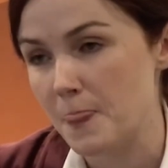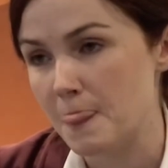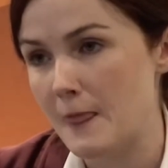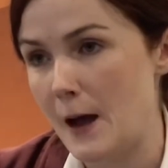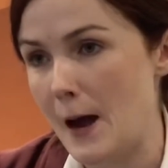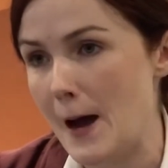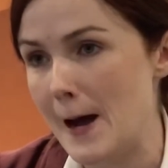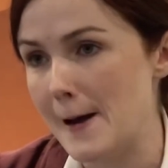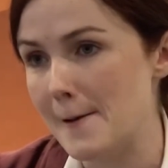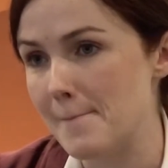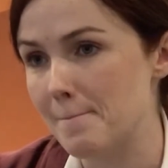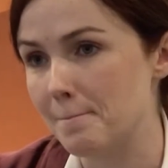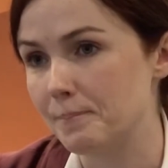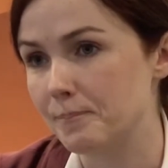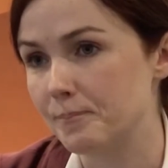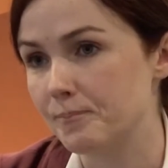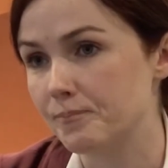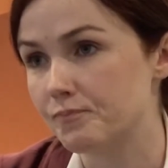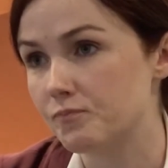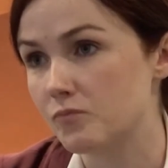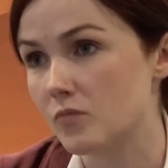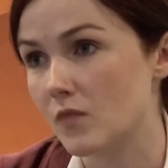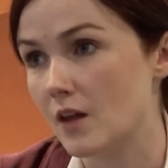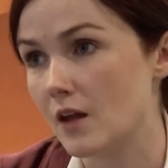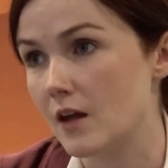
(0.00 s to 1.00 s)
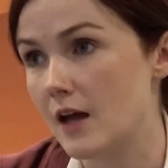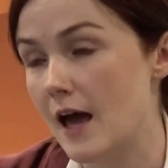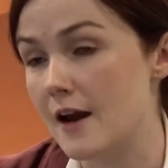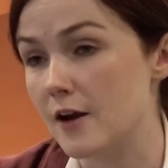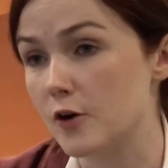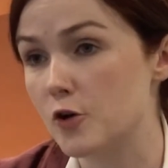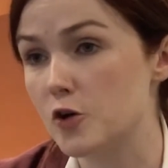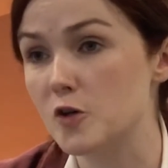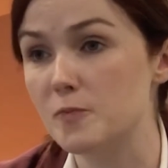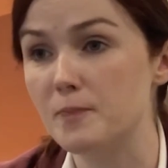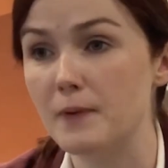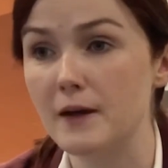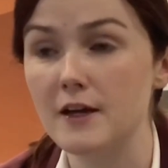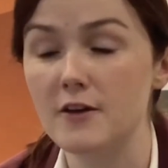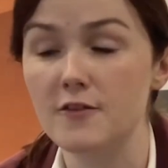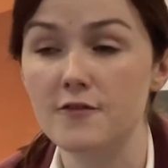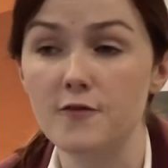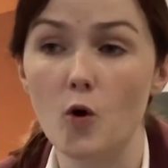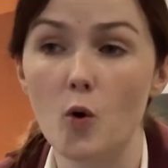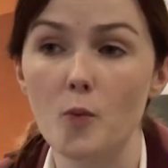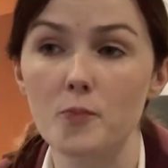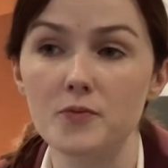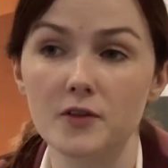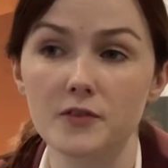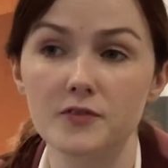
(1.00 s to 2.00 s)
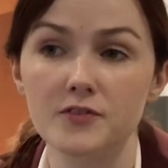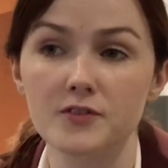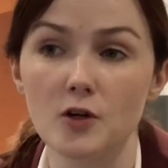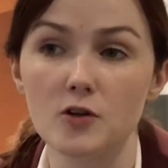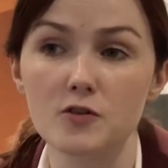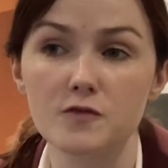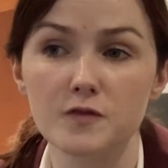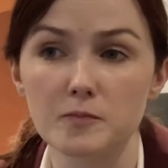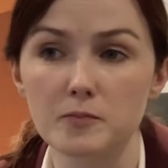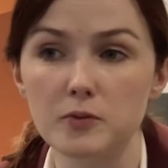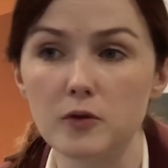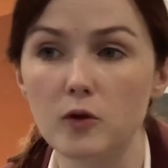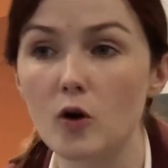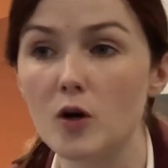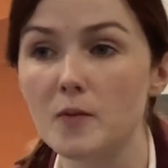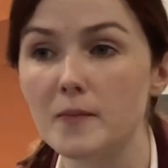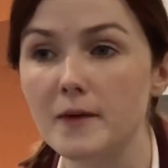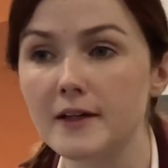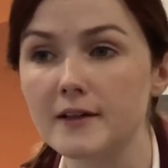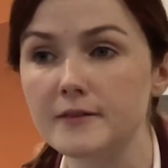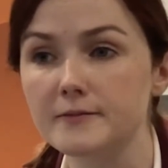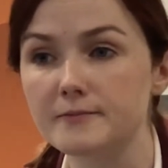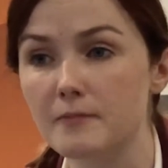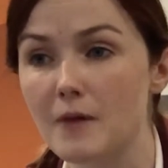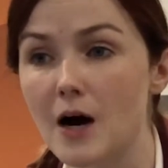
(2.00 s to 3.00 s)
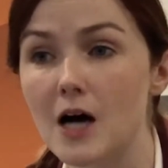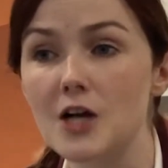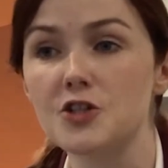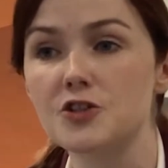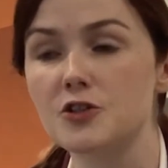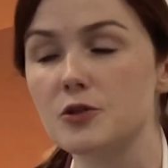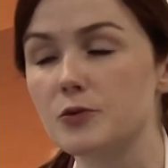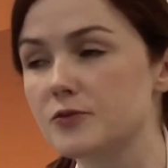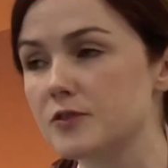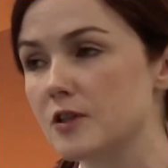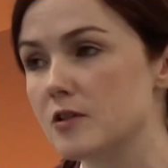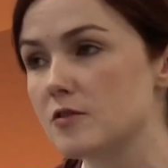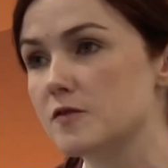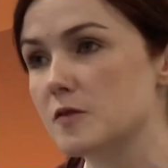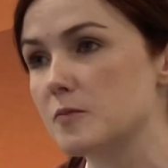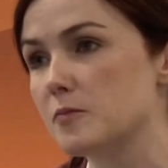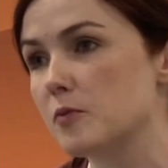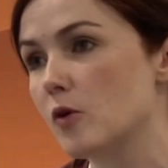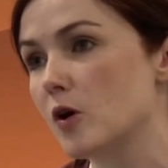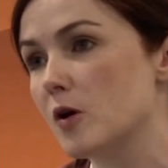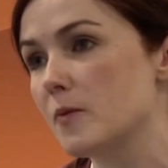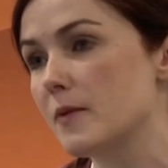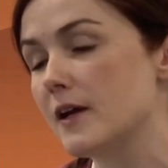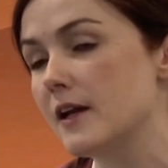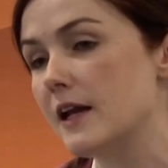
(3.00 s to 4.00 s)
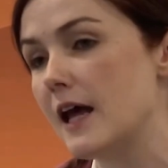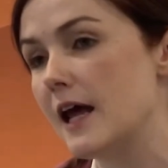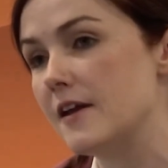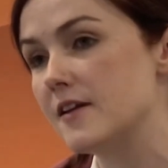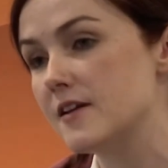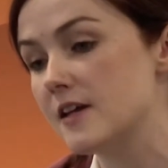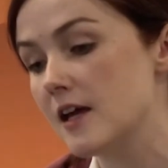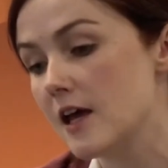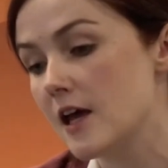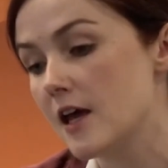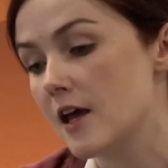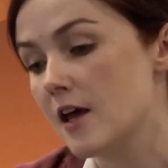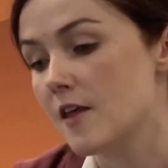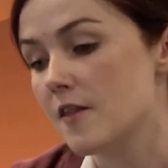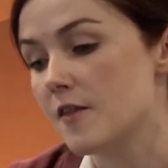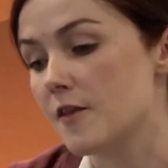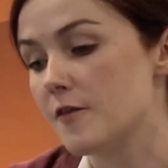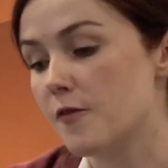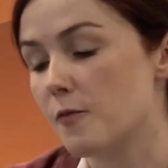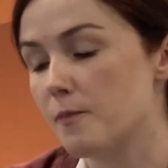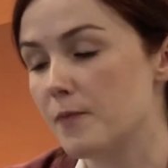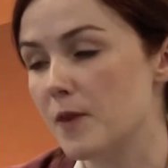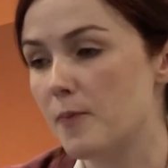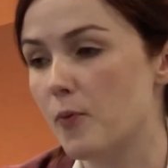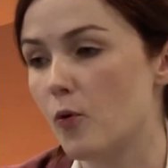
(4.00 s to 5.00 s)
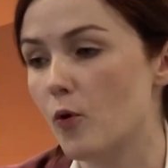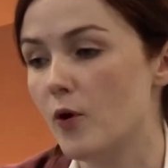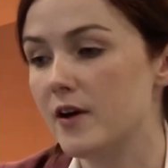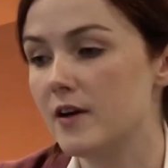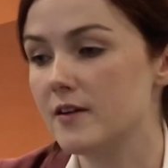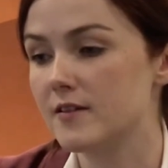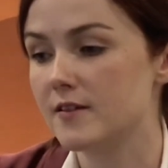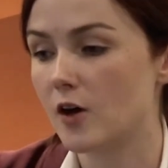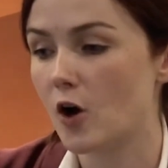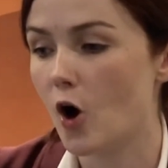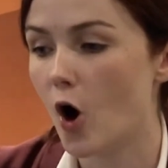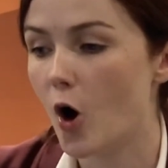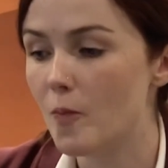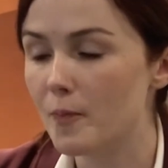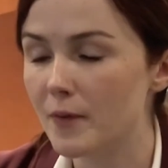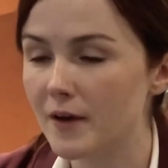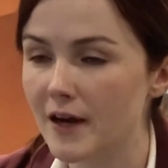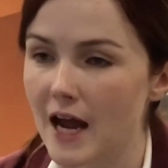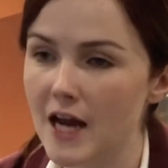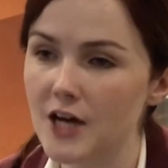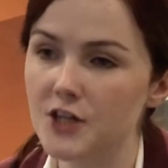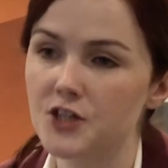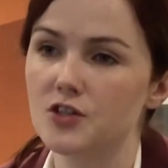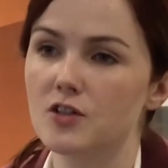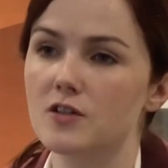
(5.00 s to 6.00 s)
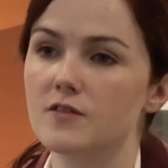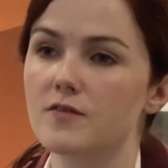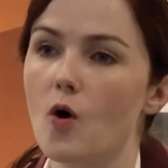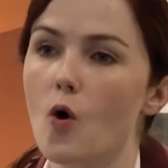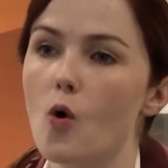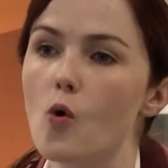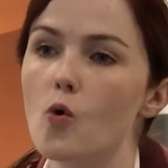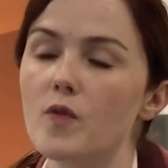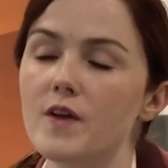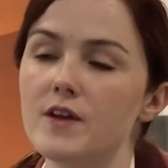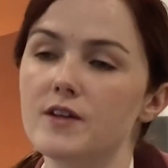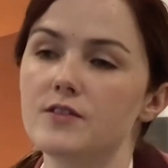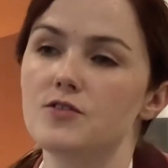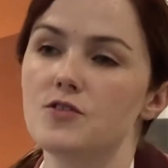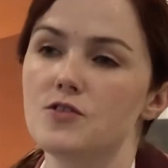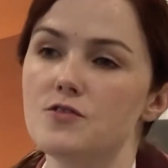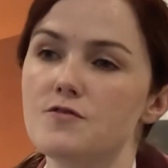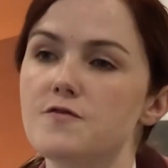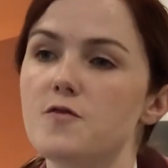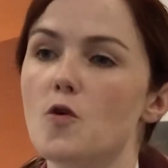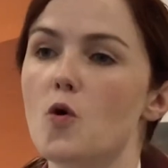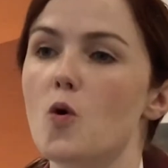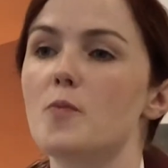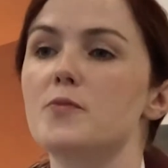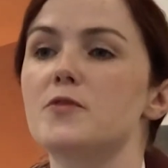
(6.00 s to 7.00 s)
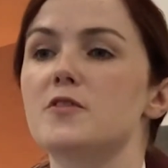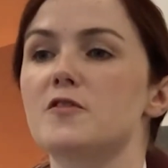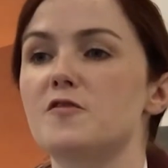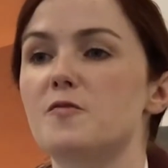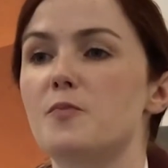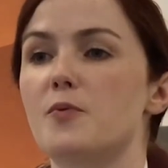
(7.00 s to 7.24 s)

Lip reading: And it could be forms of self-employment, marginal self-employment. And the point is a combination of all these new forms of